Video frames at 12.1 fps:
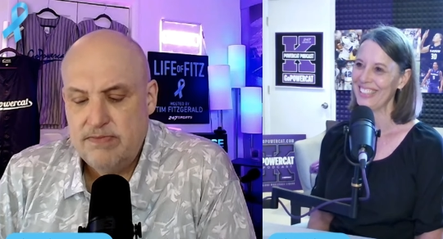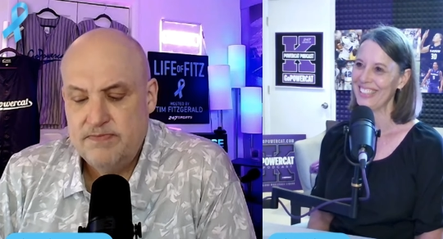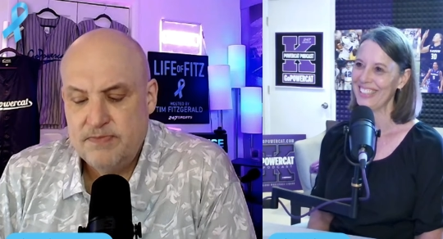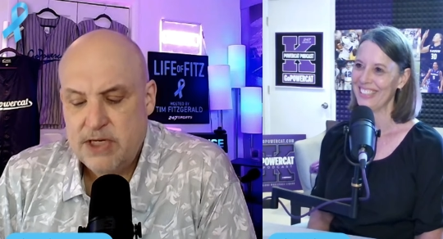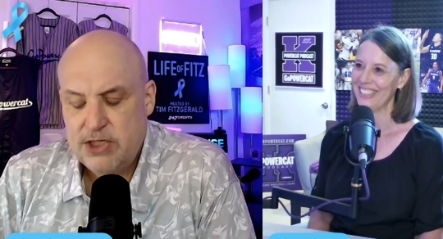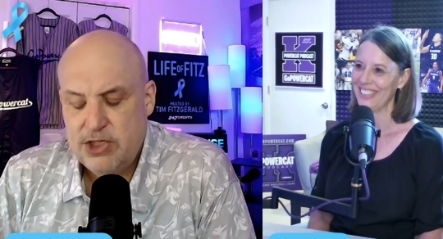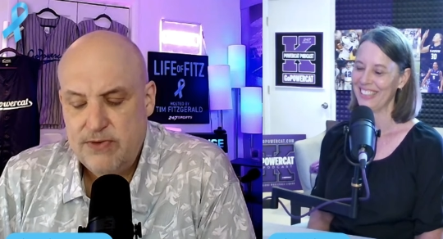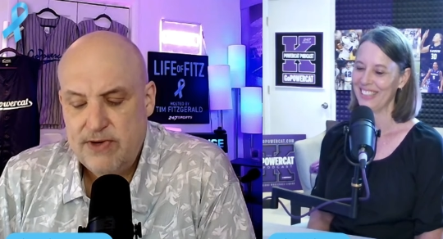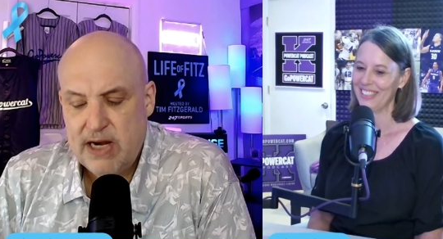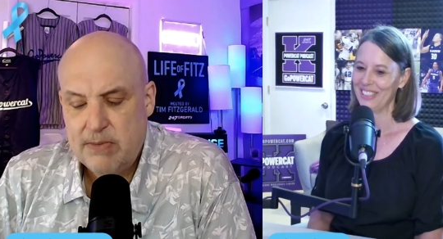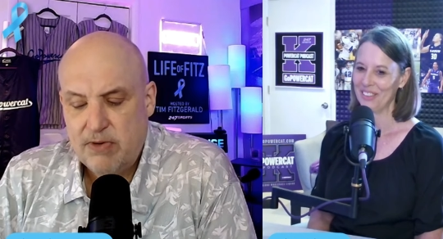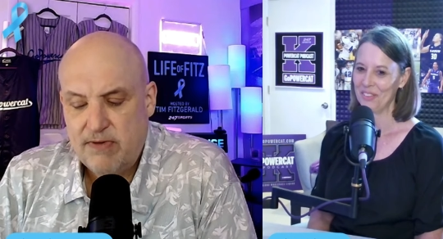Speaker 1: that you've got
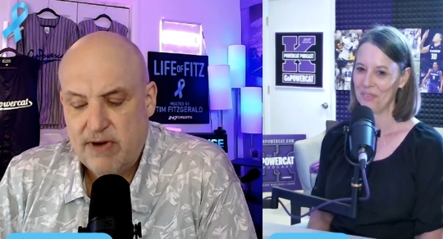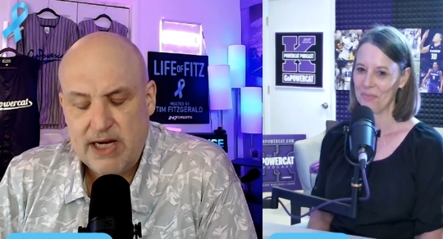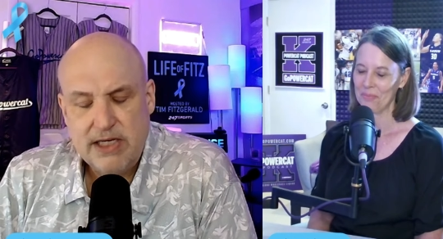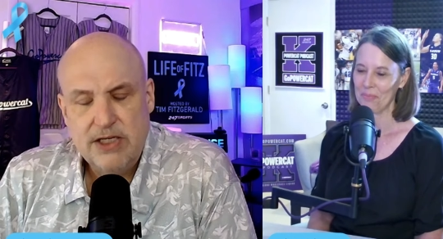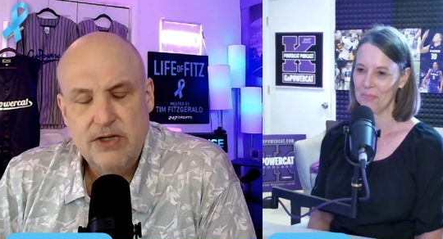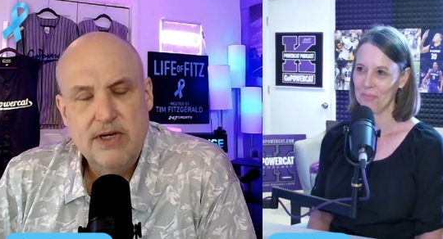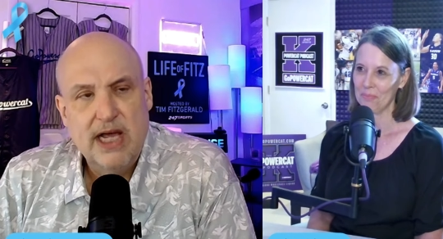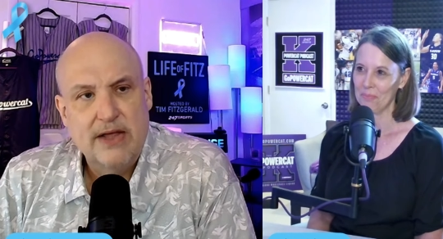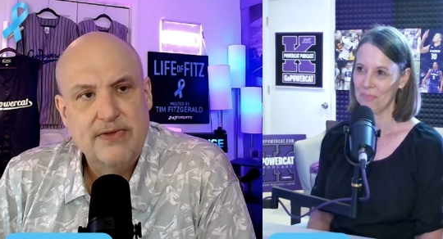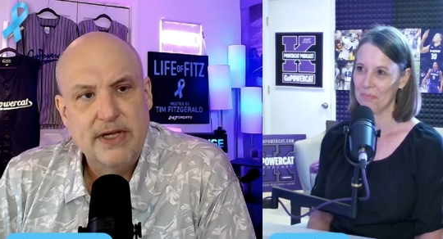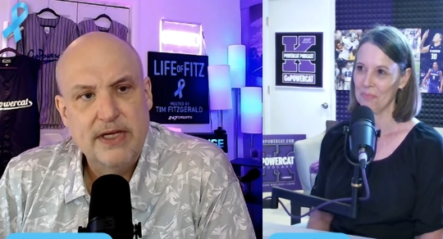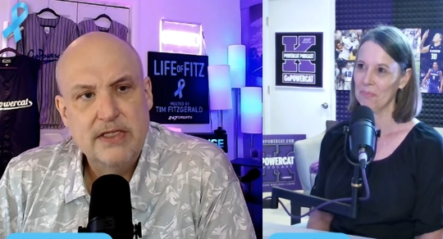to provide student
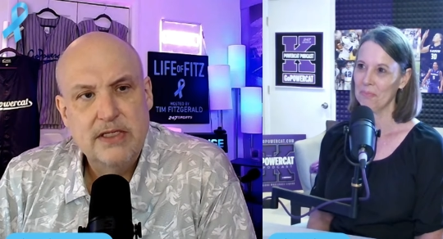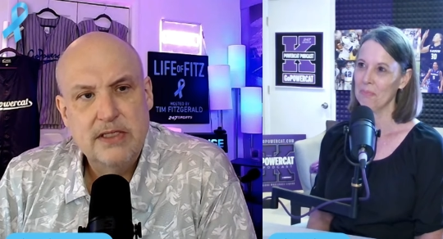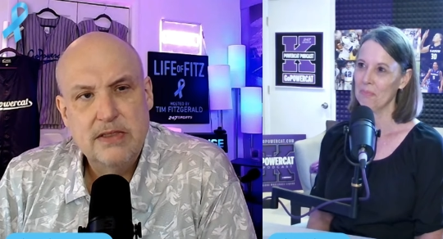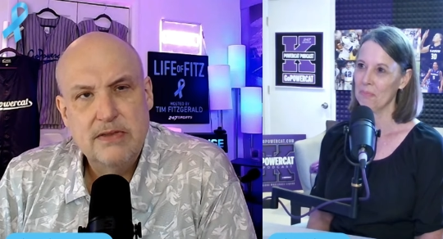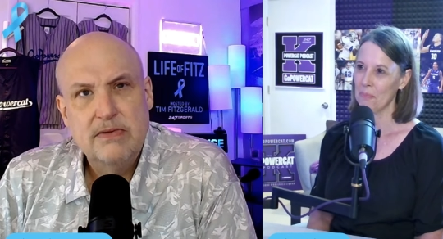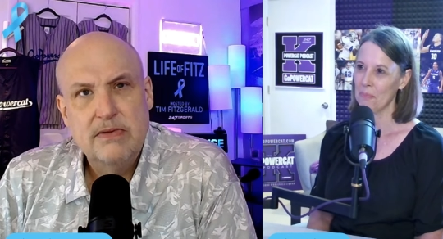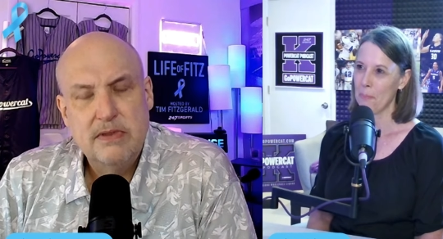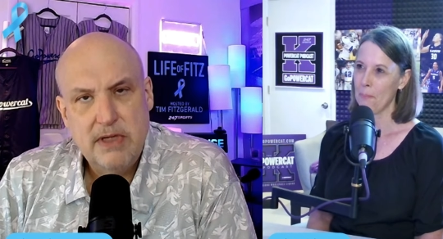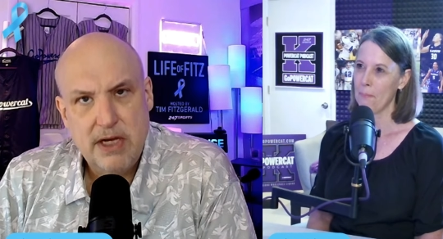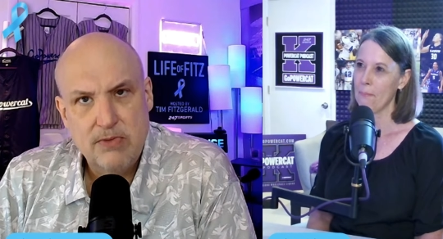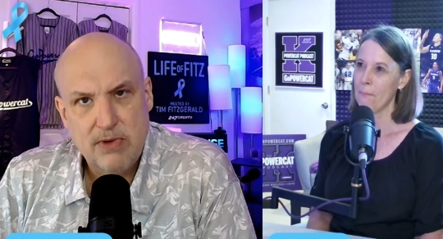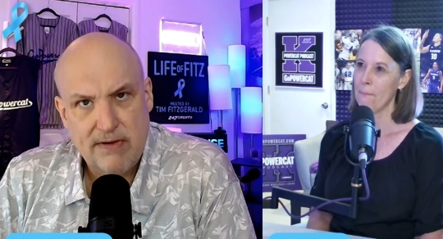athletes
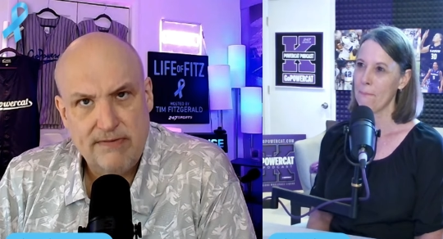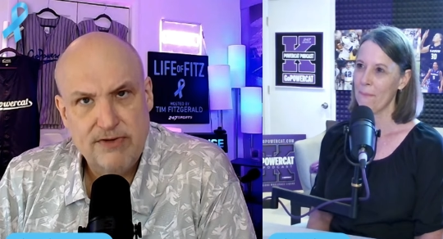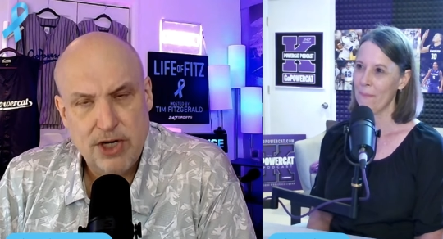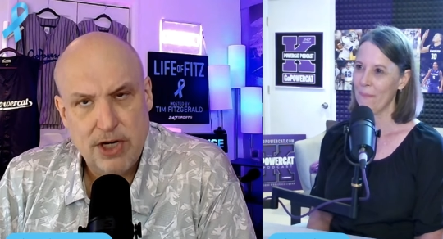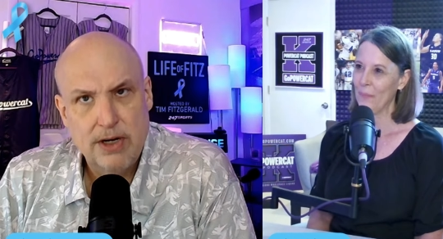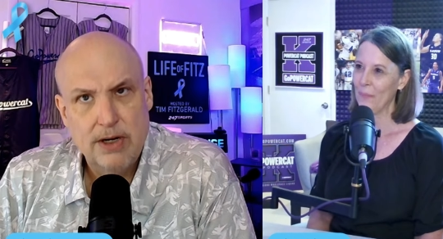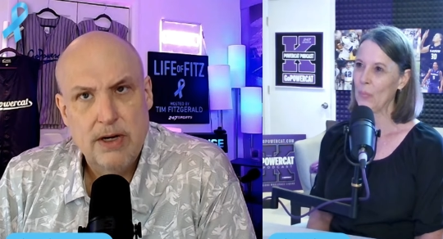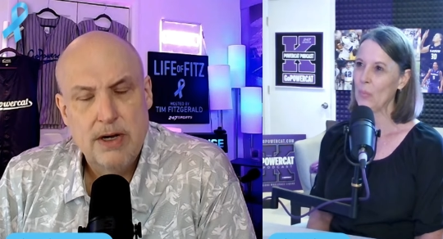in RevShare,